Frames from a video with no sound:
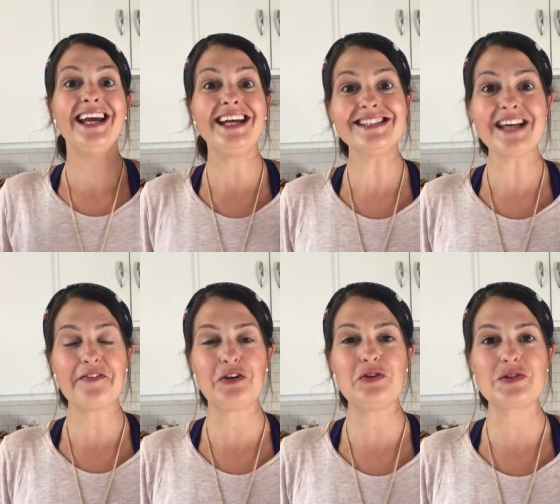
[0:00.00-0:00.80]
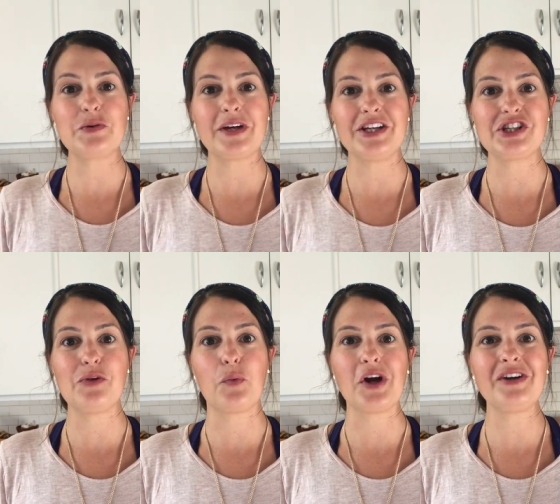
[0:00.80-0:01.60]
Inside the New School Kitchen,
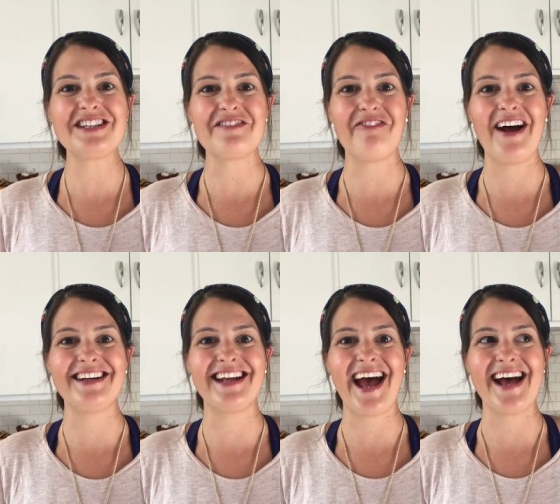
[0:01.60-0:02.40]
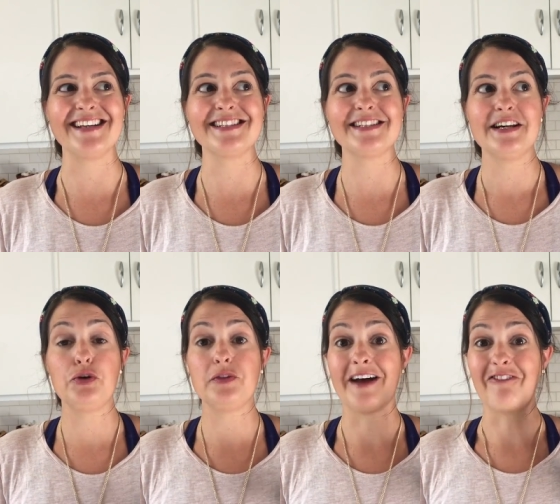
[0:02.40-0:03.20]
we're going to define it as
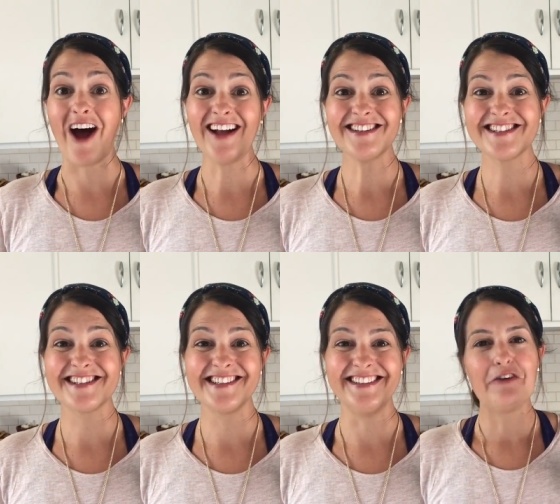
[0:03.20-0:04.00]
food that rots,